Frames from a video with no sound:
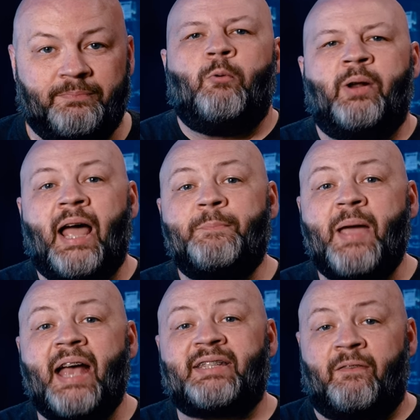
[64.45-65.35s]
When I
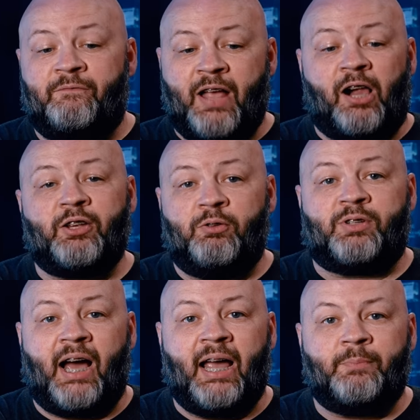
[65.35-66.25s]
pass a value
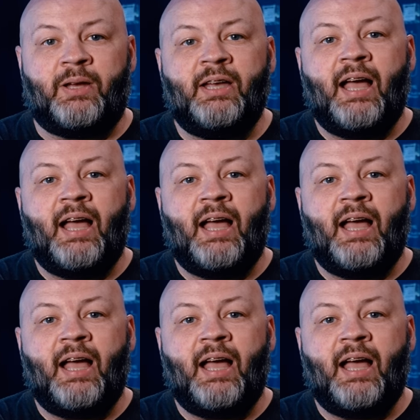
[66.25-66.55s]
type,